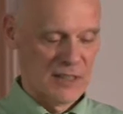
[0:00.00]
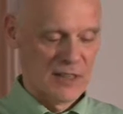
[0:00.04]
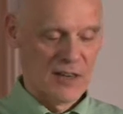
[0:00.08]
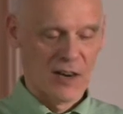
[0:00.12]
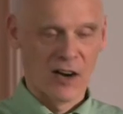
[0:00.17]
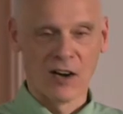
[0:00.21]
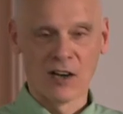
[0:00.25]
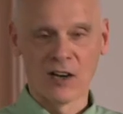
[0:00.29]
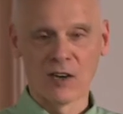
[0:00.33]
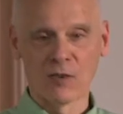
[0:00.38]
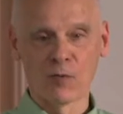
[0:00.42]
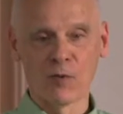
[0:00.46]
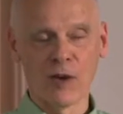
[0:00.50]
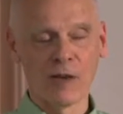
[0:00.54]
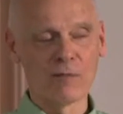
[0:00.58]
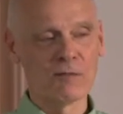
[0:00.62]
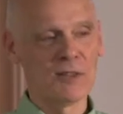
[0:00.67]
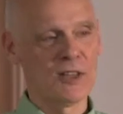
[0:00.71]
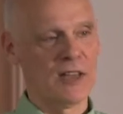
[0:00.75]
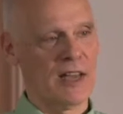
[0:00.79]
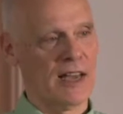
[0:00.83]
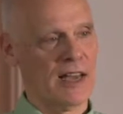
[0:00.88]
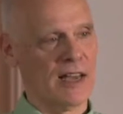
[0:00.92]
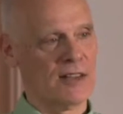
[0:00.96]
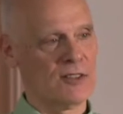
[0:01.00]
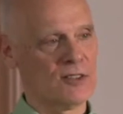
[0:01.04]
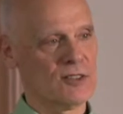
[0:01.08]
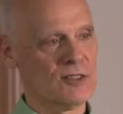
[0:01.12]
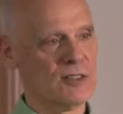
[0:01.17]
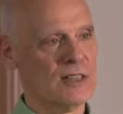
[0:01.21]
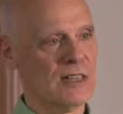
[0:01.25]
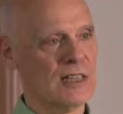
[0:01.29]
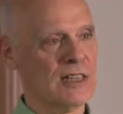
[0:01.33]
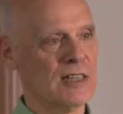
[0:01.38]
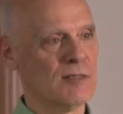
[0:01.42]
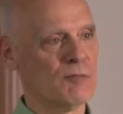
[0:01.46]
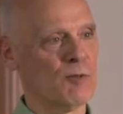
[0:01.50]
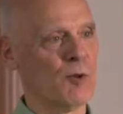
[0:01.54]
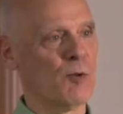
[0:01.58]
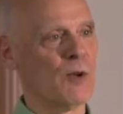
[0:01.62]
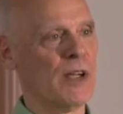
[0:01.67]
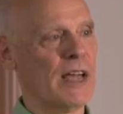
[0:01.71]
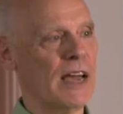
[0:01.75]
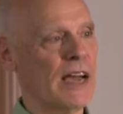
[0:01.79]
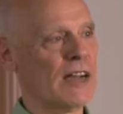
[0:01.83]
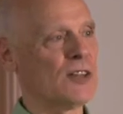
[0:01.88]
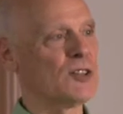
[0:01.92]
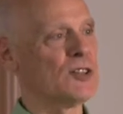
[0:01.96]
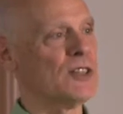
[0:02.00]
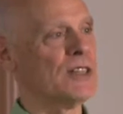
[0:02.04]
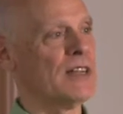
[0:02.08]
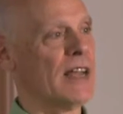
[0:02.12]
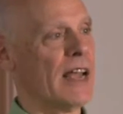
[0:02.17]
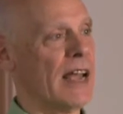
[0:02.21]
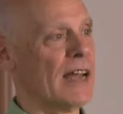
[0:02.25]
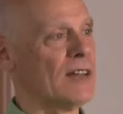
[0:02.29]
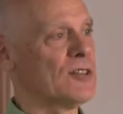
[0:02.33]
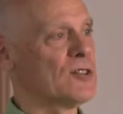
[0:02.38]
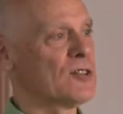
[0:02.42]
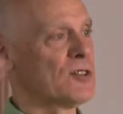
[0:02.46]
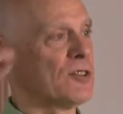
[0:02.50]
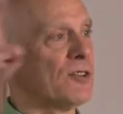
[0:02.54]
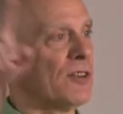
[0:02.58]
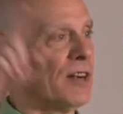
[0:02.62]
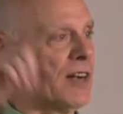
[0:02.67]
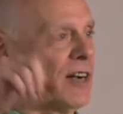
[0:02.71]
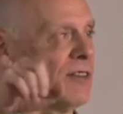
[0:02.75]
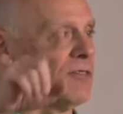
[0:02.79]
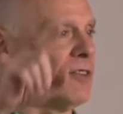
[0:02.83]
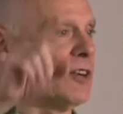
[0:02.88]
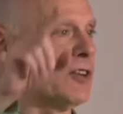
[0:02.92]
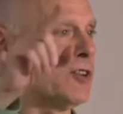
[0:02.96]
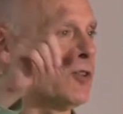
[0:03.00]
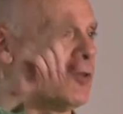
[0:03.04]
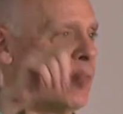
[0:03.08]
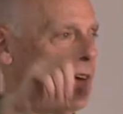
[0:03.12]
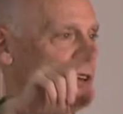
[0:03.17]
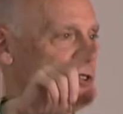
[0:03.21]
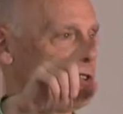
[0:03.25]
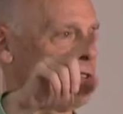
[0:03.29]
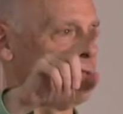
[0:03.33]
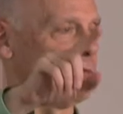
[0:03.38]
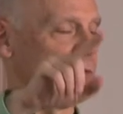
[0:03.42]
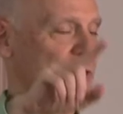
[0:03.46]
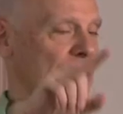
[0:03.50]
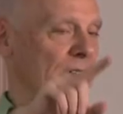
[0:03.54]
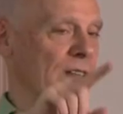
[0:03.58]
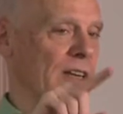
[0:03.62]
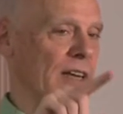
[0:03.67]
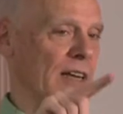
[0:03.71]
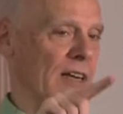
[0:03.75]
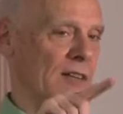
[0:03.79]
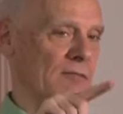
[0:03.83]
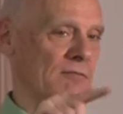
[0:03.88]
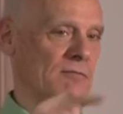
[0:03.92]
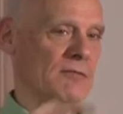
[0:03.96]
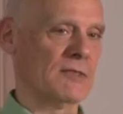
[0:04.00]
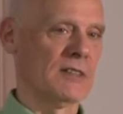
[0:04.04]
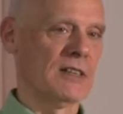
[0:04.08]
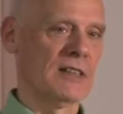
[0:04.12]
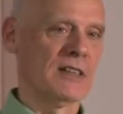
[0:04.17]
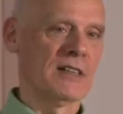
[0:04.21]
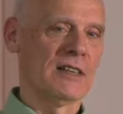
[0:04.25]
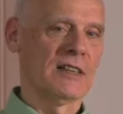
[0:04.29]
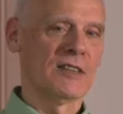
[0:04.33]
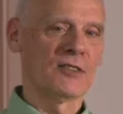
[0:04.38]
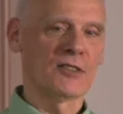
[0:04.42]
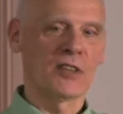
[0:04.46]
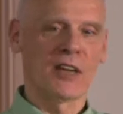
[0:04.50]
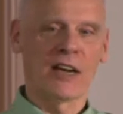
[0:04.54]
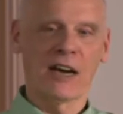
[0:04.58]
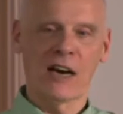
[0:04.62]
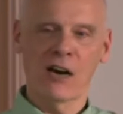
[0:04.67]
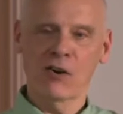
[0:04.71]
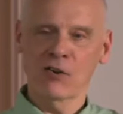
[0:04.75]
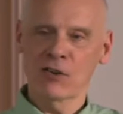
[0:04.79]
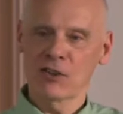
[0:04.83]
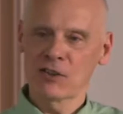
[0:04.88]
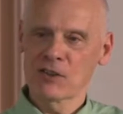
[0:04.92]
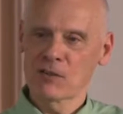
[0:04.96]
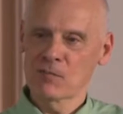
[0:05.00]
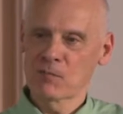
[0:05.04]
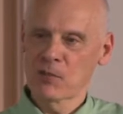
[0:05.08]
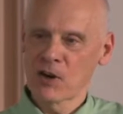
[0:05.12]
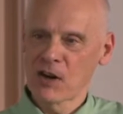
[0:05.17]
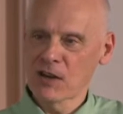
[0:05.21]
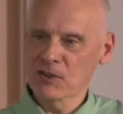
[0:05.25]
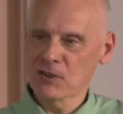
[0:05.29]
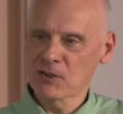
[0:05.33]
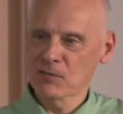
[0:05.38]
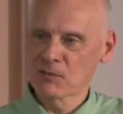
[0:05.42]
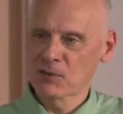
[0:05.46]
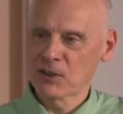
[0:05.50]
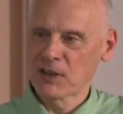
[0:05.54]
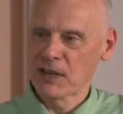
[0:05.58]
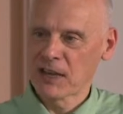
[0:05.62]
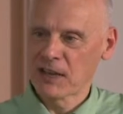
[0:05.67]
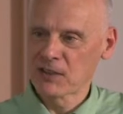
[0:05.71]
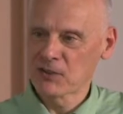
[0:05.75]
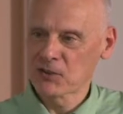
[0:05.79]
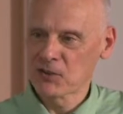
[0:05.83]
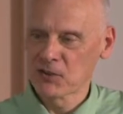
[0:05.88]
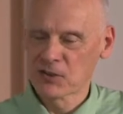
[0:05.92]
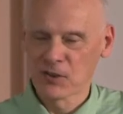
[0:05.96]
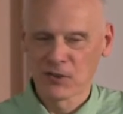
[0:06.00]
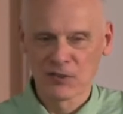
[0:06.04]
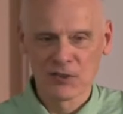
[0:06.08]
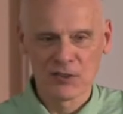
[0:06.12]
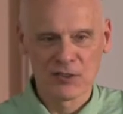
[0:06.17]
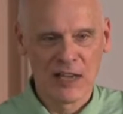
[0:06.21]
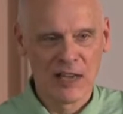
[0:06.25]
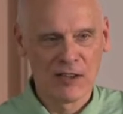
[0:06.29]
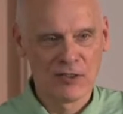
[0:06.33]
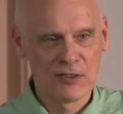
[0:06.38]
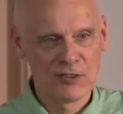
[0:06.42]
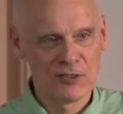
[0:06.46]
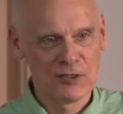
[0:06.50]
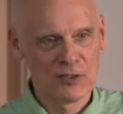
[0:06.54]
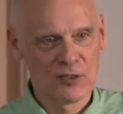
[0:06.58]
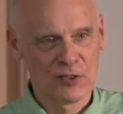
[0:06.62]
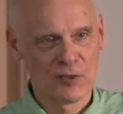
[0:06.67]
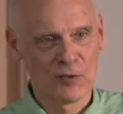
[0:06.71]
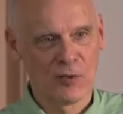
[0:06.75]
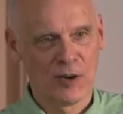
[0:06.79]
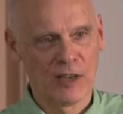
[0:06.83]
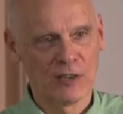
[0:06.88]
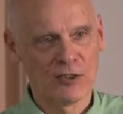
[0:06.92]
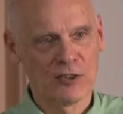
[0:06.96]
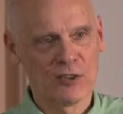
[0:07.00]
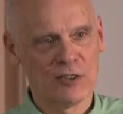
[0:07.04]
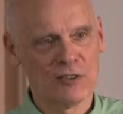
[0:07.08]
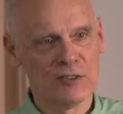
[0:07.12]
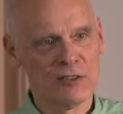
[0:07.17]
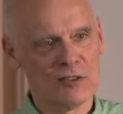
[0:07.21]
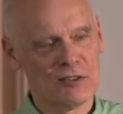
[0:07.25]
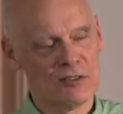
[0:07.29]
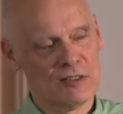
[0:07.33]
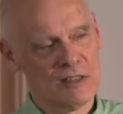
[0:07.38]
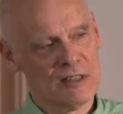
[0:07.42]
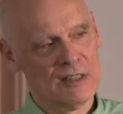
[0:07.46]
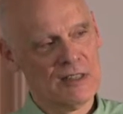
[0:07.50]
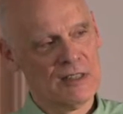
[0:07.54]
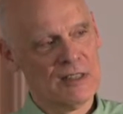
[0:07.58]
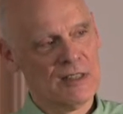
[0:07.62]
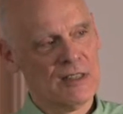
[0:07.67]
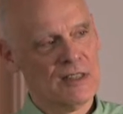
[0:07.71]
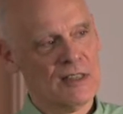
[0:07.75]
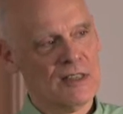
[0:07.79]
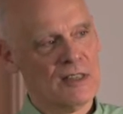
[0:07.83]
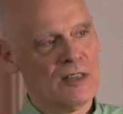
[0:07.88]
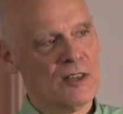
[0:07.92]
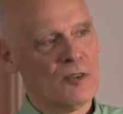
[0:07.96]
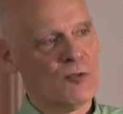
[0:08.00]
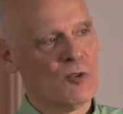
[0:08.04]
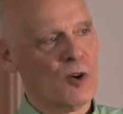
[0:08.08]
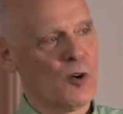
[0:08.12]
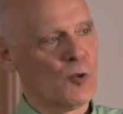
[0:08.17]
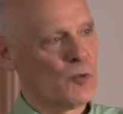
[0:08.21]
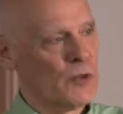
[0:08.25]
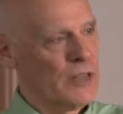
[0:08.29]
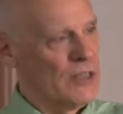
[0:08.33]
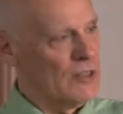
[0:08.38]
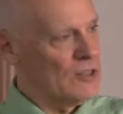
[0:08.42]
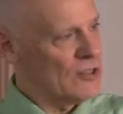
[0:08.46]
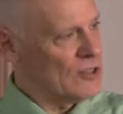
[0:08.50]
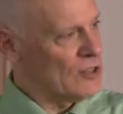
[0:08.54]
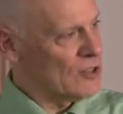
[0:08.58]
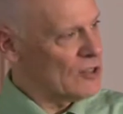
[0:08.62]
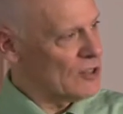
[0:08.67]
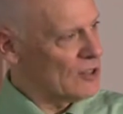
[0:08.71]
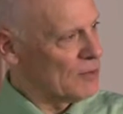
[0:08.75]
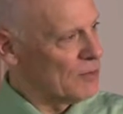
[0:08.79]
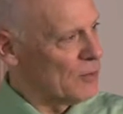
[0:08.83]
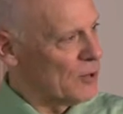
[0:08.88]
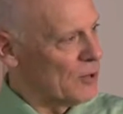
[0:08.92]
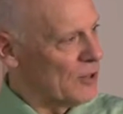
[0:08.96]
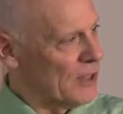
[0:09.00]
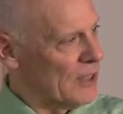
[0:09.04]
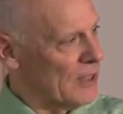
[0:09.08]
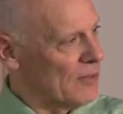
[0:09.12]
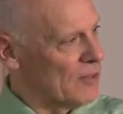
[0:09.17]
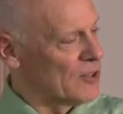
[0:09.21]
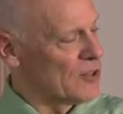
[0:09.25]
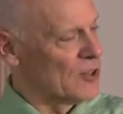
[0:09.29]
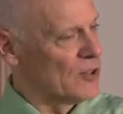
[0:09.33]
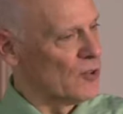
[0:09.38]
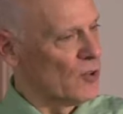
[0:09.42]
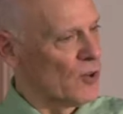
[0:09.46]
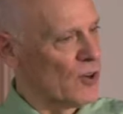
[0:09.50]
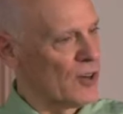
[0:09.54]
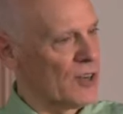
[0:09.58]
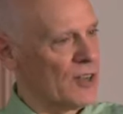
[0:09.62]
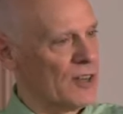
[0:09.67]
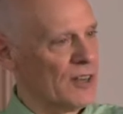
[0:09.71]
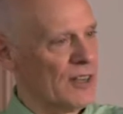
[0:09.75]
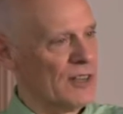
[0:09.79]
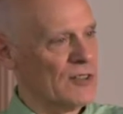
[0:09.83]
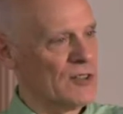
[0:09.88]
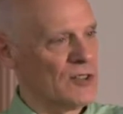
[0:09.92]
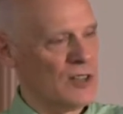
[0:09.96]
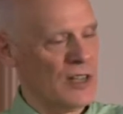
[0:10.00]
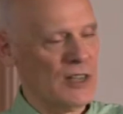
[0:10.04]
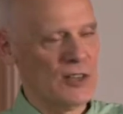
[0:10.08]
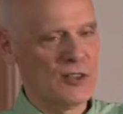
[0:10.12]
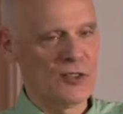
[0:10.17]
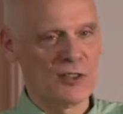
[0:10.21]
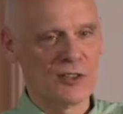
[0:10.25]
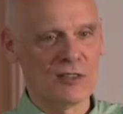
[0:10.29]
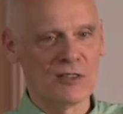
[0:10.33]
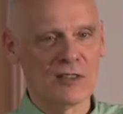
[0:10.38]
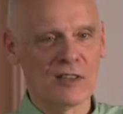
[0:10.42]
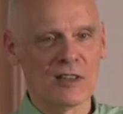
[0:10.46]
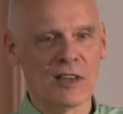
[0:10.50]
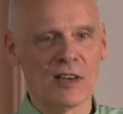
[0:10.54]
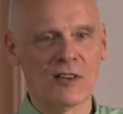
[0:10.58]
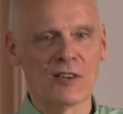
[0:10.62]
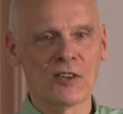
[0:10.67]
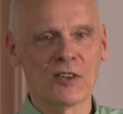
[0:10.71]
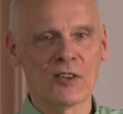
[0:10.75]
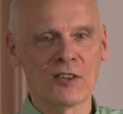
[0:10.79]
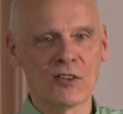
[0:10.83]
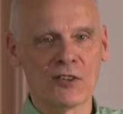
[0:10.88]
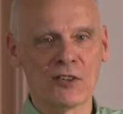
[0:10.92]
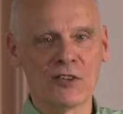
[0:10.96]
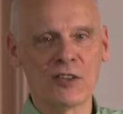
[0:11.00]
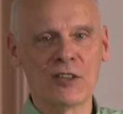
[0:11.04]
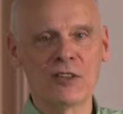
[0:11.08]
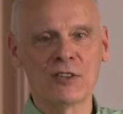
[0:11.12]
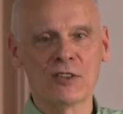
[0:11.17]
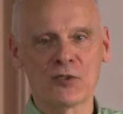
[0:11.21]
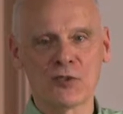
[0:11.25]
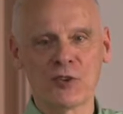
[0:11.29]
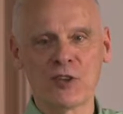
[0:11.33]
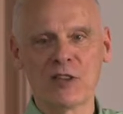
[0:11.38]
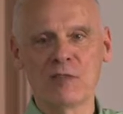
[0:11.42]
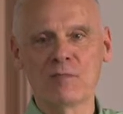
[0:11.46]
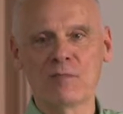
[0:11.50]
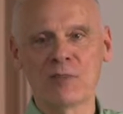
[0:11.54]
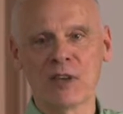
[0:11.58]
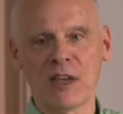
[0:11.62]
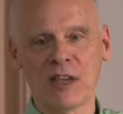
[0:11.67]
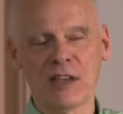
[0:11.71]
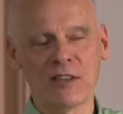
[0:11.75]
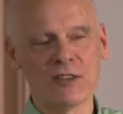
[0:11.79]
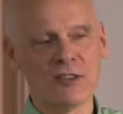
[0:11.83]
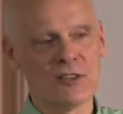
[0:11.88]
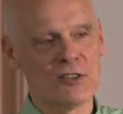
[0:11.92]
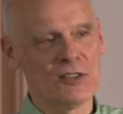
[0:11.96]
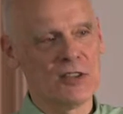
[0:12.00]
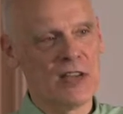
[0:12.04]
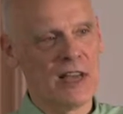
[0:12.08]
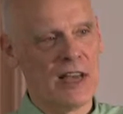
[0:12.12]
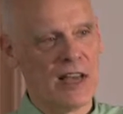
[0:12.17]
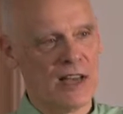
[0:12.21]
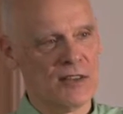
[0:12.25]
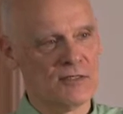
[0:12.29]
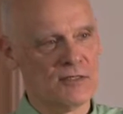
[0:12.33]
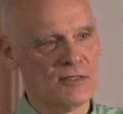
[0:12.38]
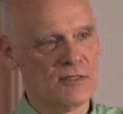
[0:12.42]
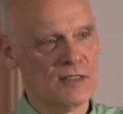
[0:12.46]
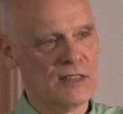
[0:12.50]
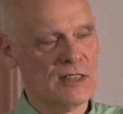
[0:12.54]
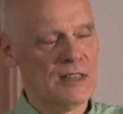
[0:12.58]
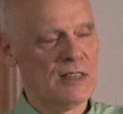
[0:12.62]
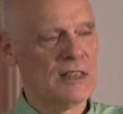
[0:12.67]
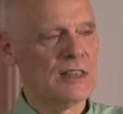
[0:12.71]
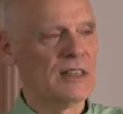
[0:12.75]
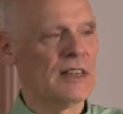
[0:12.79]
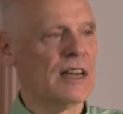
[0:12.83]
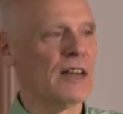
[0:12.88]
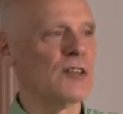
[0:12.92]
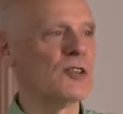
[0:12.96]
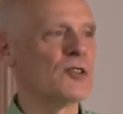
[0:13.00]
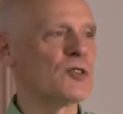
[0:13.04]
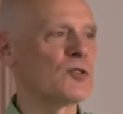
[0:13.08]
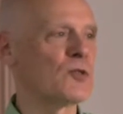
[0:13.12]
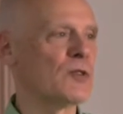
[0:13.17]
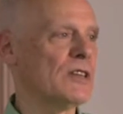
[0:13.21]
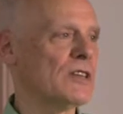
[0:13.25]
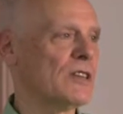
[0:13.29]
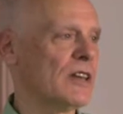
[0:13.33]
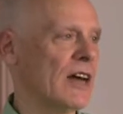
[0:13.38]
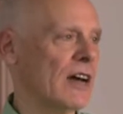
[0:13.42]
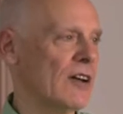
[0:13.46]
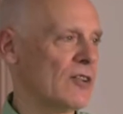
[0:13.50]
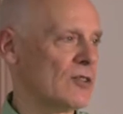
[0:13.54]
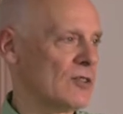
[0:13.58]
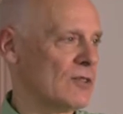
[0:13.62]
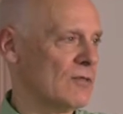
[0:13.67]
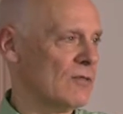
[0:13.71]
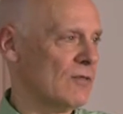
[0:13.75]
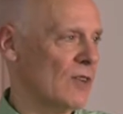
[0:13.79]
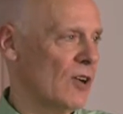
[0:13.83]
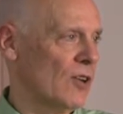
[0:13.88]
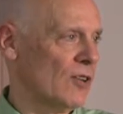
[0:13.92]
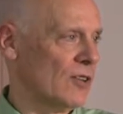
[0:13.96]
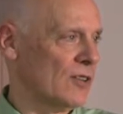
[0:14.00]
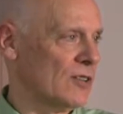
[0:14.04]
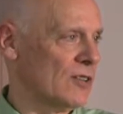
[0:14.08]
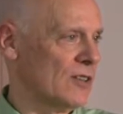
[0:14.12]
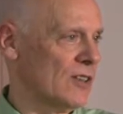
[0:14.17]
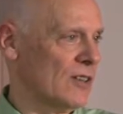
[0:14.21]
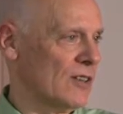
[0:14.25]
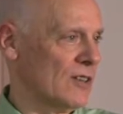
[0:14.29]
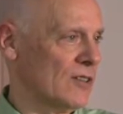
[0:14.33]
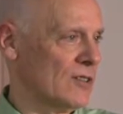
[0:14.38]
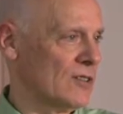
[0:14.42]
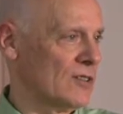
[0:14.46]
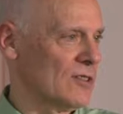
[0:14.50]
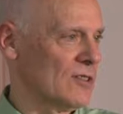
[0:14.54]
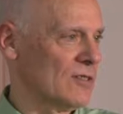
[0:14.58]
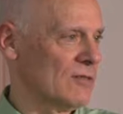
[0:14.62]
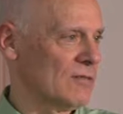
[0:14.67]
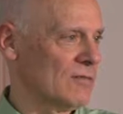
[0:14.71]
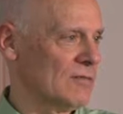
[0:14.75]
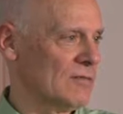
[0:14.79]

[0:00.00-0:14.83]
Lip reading: or our webcast, but we actually answer every question we get. You say, how can you possibly answer those thousands of questions? Well, Reasons to Believe is an organization of 33 paid staff and 3,000 volunteers.